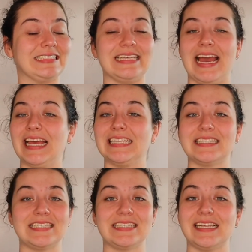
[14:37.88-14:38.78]
yeah,
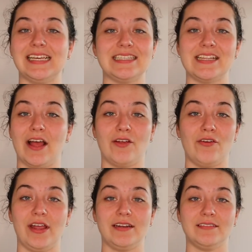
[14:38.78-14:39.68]
it's not
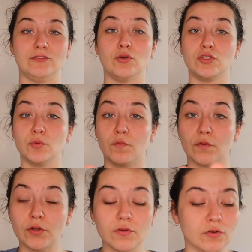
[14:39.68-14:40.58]
great. No soup
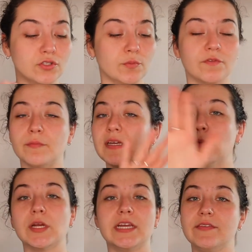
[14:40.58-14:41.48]
for you, no soup for me.
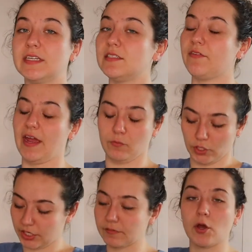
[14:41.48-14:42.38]
We're even, it's fine,
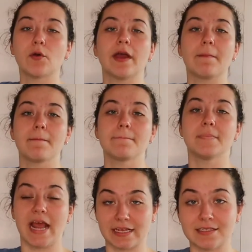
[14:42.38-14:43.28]
we're good. Okay,
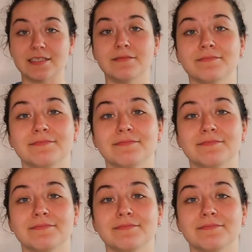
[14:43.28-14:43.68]
next.